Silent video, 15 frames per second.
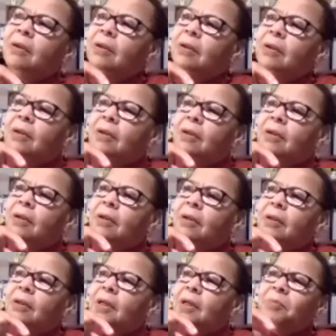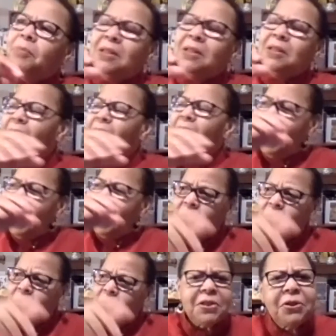I mean, how is this going
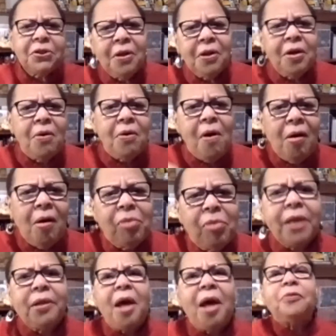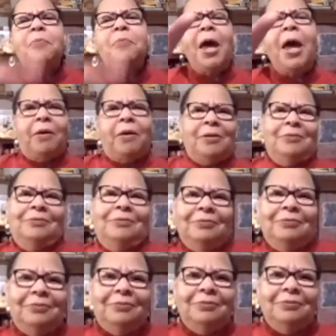to go on? Black Lives Matter.
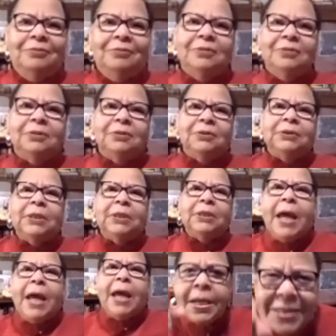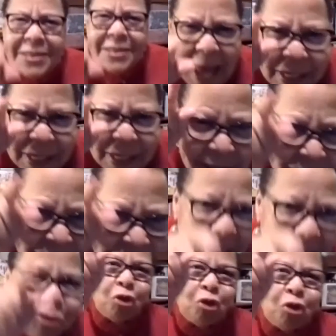And that
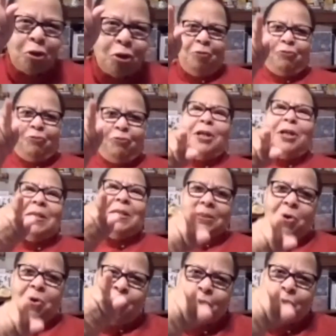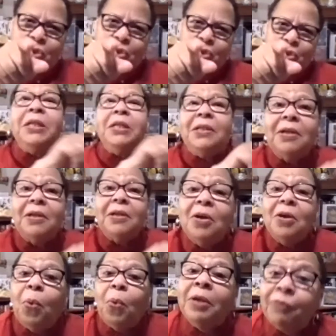catchphrase on the tweet
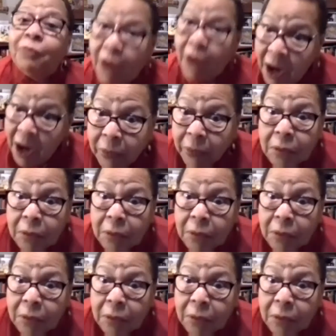went viral.